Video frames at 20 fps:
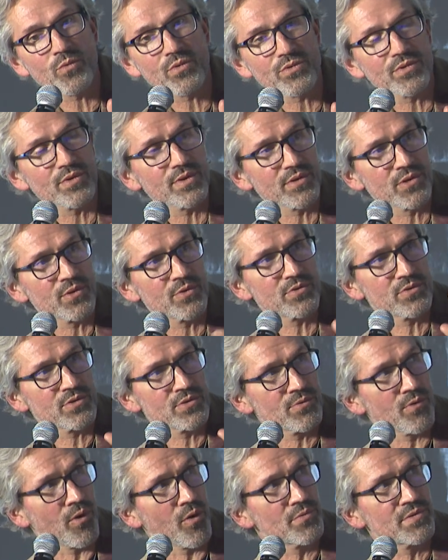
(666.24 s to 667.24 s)

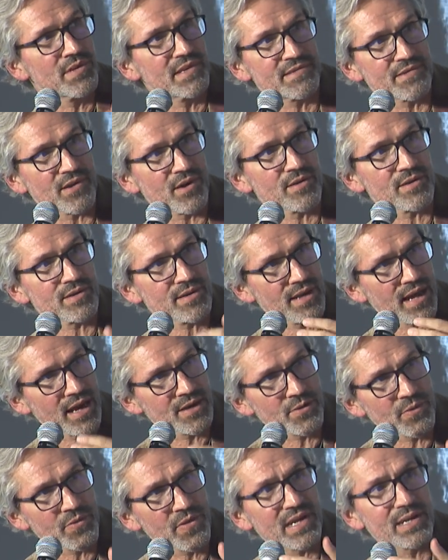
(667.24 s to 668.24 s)
you own this art. How do
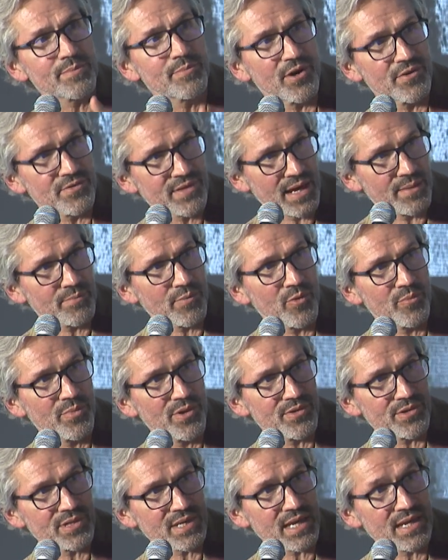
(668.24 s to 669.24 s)
you think about that
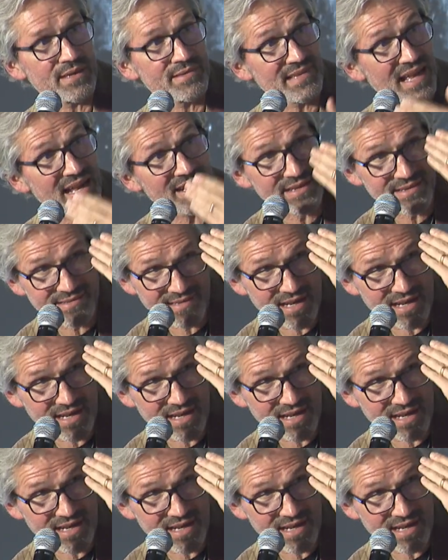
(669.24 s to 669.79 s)
mobility? Is that a